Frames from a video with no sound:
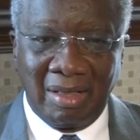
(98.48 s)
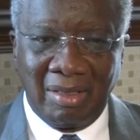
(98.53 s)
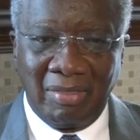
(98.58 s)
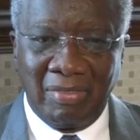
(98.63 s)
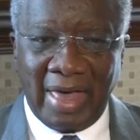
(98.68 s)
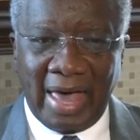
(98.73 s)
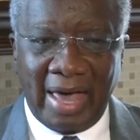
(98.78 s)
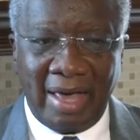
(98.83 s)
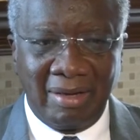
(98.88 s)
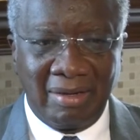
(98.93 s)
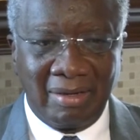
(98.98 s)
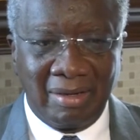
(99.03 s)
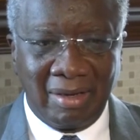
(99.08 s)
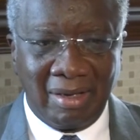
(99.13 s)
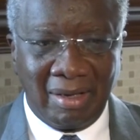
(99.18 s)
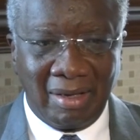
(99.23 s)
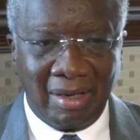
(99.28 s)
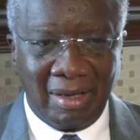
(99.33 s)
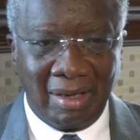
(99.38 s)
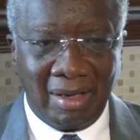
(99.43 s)
that
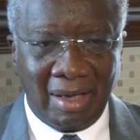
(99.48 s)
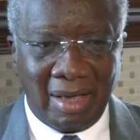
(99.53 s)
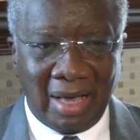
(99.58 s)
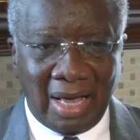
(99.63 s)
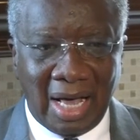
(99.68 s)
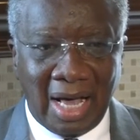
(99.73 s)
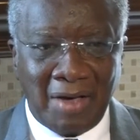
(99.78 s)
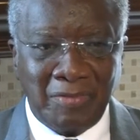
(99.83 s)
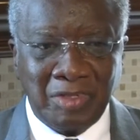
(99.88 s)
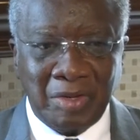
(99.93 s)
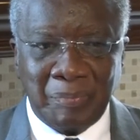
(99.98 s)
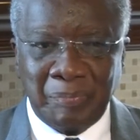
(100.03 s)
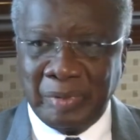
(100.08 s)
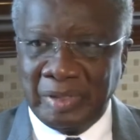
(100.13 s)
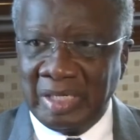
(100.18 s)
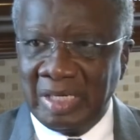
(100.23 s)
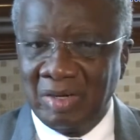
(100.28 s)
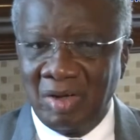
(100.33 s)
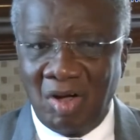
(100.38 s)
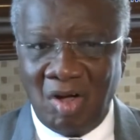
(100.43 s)
after
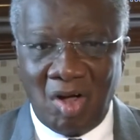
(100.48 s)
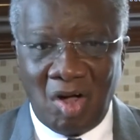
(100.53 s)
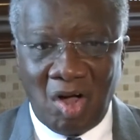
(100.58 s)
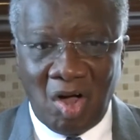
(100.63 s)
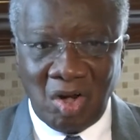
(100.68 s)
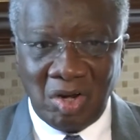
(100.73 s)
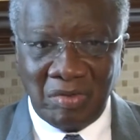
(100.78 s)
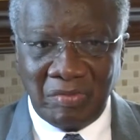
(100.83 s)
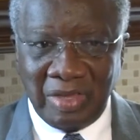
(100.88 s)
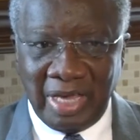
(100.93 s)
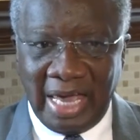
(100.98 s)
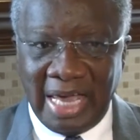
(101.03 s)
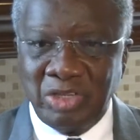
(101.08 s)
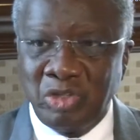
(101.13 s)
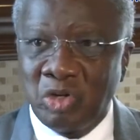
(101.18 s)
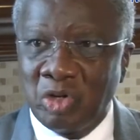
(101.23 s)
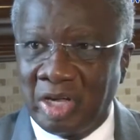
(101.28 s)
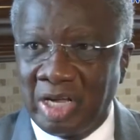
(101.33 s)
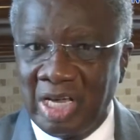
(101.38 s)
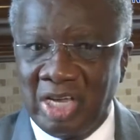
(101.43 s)
putting all of the
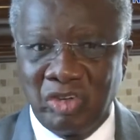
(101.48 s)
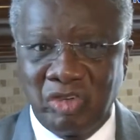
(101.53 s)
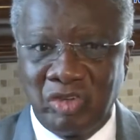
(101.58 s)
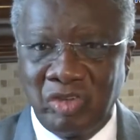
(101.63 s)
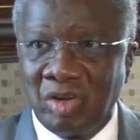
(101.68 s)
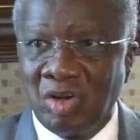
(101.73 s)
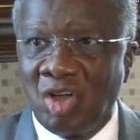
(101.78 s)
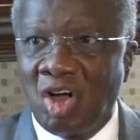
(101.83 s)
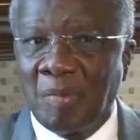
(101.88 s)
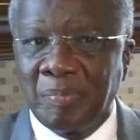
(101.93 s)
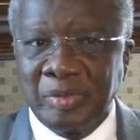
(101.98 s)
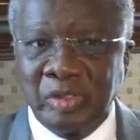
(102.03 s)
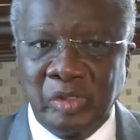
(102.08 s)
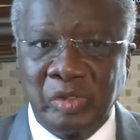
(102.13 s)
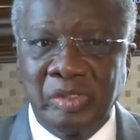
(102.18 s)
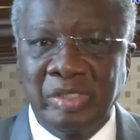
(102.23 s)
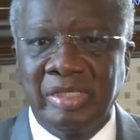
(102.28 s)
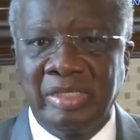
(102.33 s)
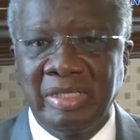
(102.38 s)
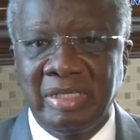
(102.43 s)
educational
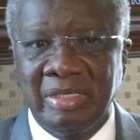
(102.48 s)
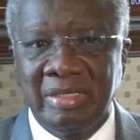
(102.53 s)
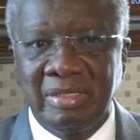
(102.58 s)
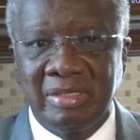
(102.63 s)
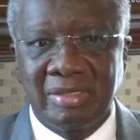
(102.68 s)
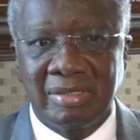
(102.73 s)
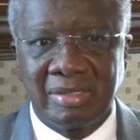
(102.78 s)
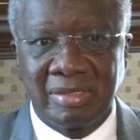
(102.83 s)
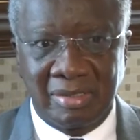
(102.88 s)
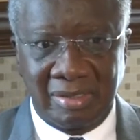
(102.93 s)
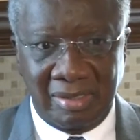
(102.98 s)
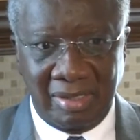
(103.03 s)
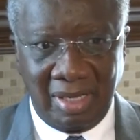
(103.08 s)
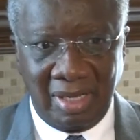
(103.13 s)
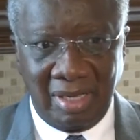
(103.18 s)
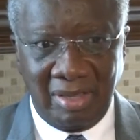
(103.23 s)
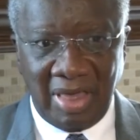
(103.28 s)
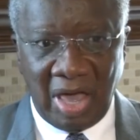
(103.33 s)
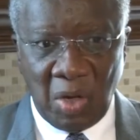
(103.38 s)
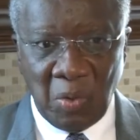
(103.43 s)
opportunities
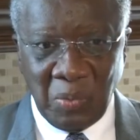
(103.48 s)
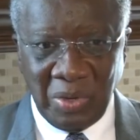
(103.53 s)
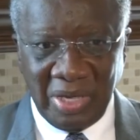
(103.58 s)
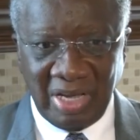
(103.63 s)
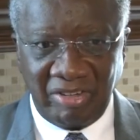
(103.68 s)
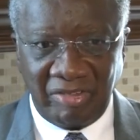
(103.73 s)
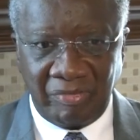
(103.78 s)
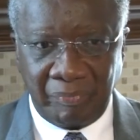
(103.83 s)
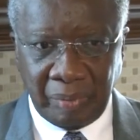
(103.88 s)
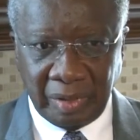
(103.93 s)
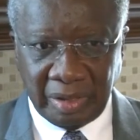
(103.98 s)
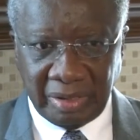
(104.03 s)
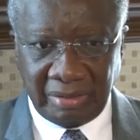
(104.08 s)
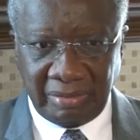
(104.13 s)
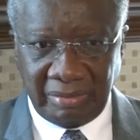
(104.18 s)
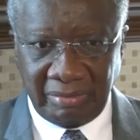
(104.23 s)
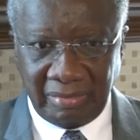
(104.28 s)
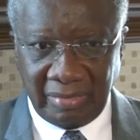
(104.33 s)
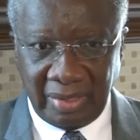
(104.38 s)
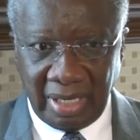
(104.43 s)
that we have put
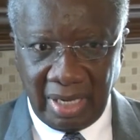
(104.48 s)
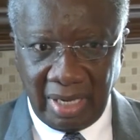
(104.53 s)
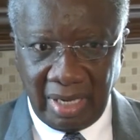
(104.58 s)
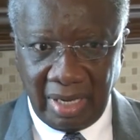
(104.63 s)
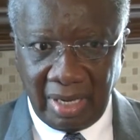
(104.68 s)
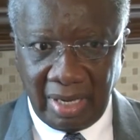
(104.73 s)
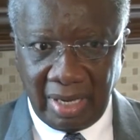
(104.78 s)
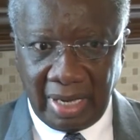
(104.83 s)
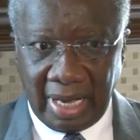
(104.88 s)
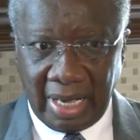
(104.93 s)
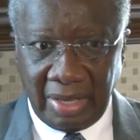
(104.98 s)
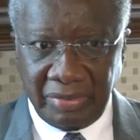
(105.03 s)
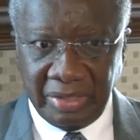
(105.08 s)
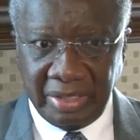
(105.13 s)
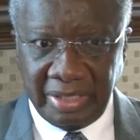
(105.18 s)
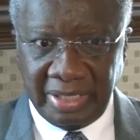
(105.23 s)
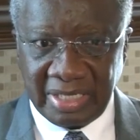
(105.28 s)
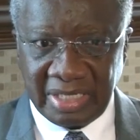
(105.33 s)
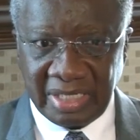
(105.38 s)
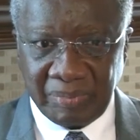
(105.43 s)
at the
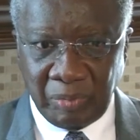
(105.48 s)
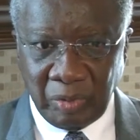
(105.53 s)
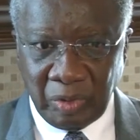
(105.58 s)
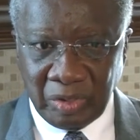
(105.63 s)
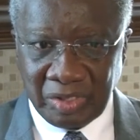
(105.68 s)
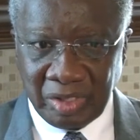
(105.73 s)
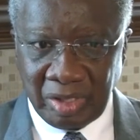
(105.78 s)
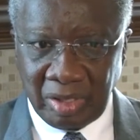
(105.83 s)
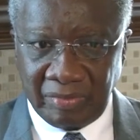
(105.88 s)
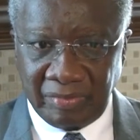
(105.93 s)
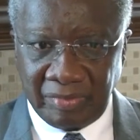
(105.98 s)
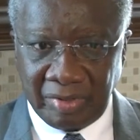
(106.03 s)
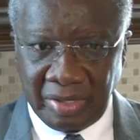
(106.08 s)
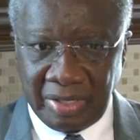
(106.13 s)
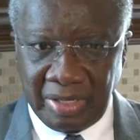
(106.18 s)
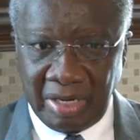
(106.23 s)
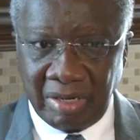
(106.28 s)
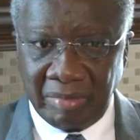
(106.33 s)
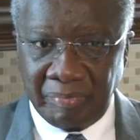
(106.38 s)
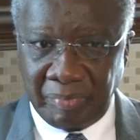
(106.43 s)
disposal of our
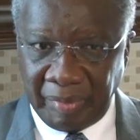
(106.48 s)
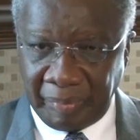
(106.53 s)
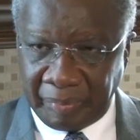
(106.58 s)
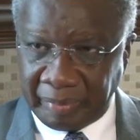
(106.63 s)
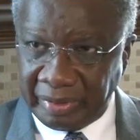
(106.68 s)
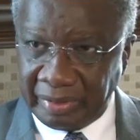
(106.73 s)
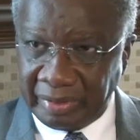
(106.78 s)
young people,